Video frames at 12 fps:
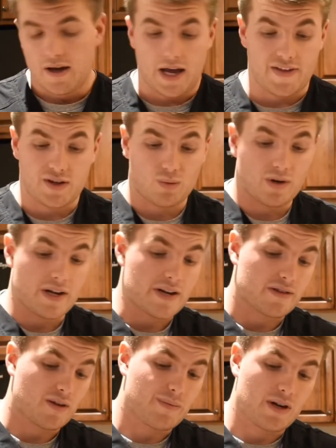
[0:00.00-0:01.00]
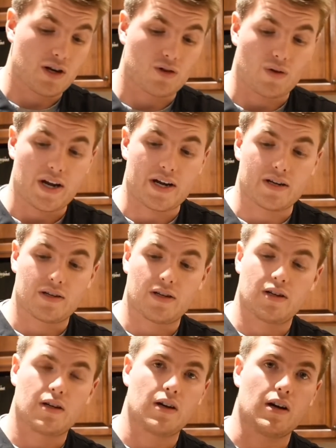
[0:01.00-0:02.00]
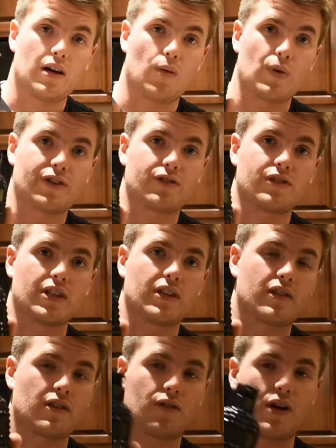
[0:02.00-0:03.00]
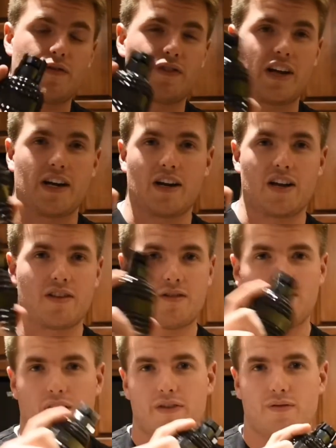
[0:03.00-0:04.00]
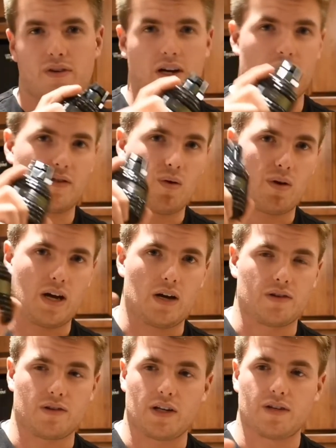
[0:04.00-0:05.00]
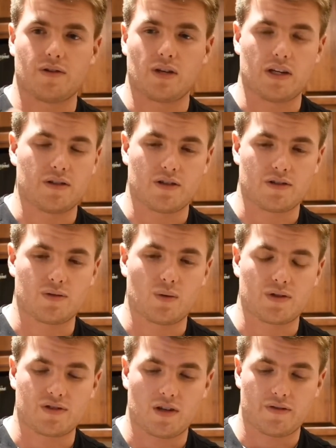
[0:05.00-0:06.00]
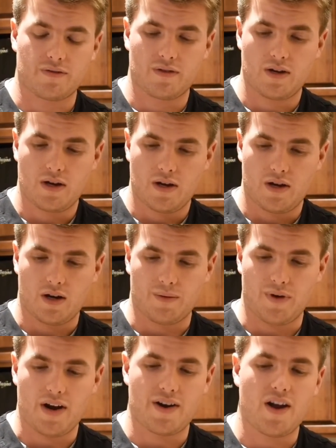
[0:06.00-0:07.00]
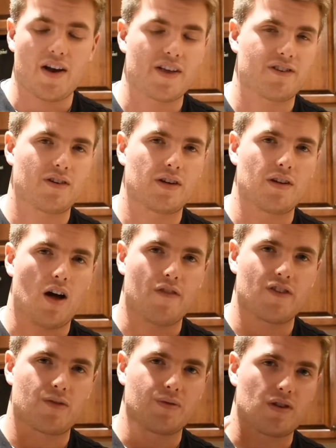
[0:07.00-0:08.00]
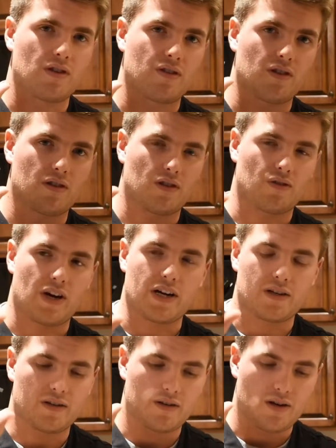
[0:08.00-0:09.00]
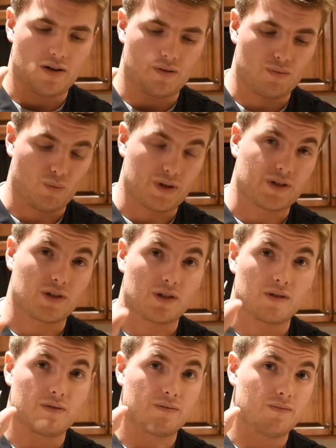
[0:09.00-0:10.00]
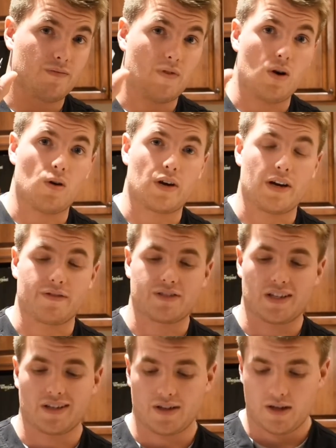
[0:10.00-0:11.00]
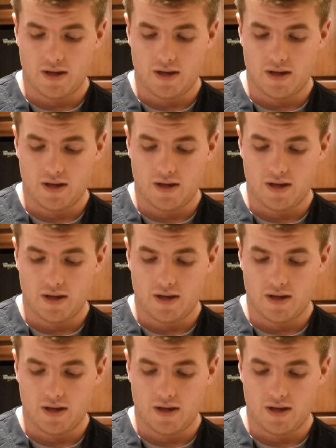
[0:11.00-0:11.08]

And this one is going to be a great uh, winter scent. This is great for date night. This is great for kind of going out and, and, and just doing stuff. Um, not, not necessarily in the office, but this is just a great winter, fall kind of scent.